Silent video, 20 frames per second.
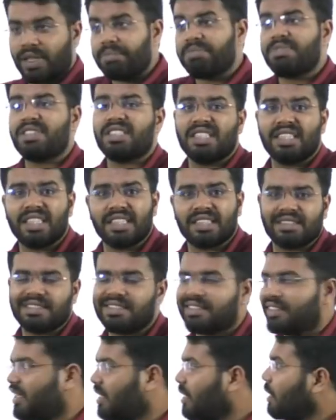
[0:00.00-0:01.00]
MCX
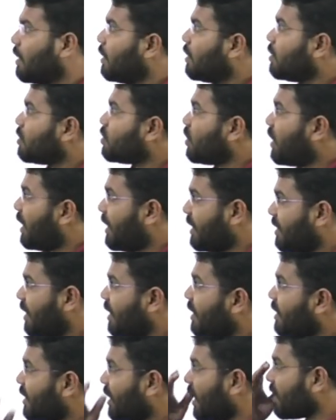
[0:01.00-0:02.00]
is there. So like
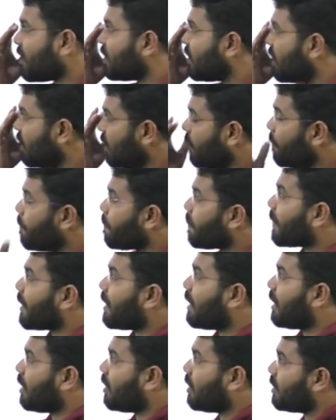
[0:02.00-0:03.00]
that, National
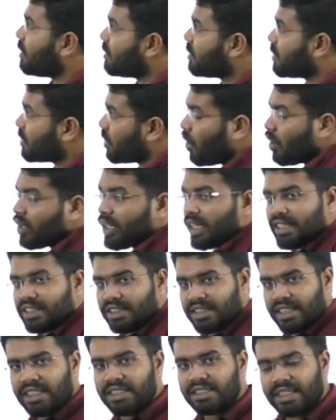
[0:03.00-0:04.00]
stock
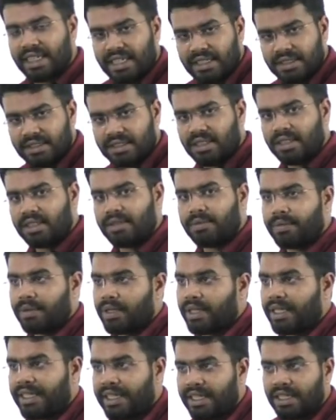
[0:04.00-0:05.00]
exchange, that is the
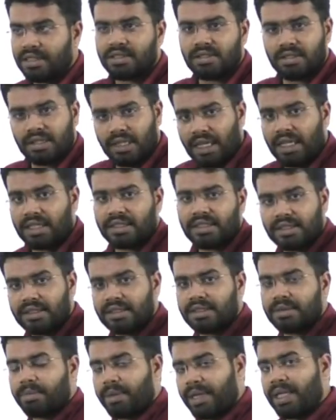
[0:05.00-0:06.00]
India's
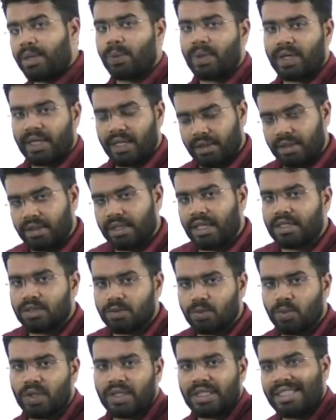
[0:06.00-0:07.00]
largest by equity, that
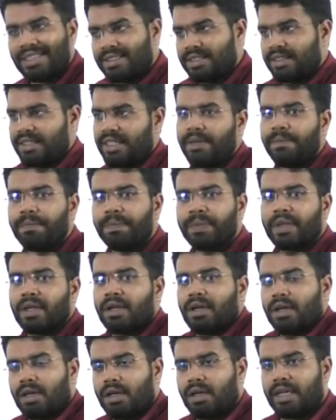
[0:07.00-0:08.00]
is what they say.
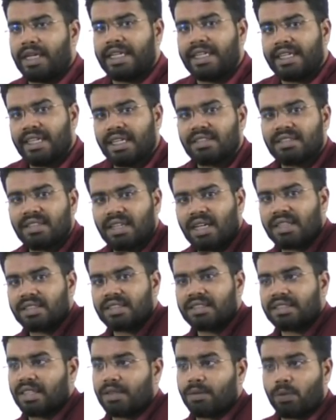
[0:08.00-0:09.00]
India's
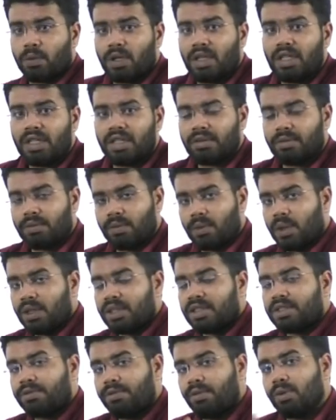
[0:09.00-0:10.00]
largest and
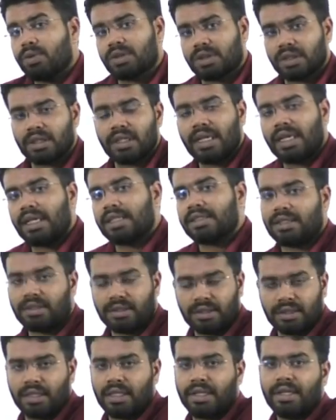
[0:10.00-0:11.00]
world's fourth
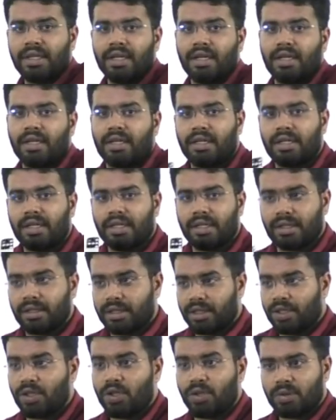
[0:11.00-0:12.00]
largest
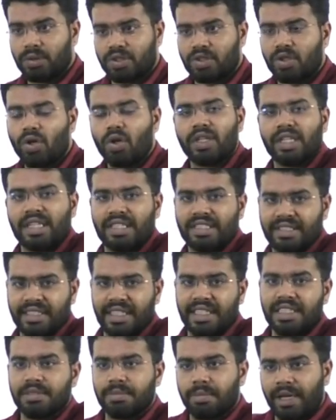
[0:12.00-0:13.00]
stock
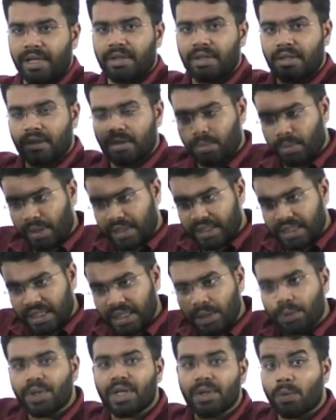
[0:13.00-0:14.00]
exchange by the
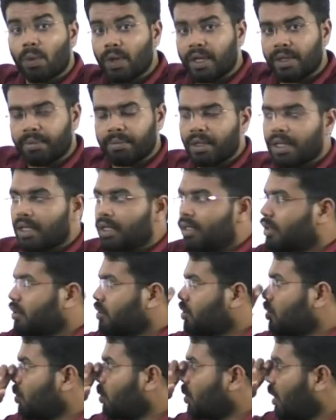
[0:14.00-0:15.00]
equity volume.
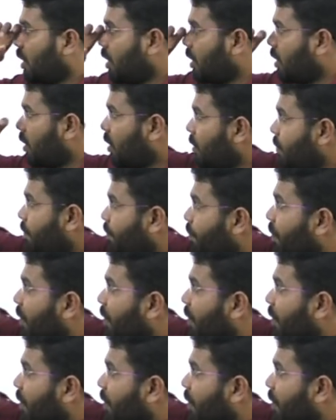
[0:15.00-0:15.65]
So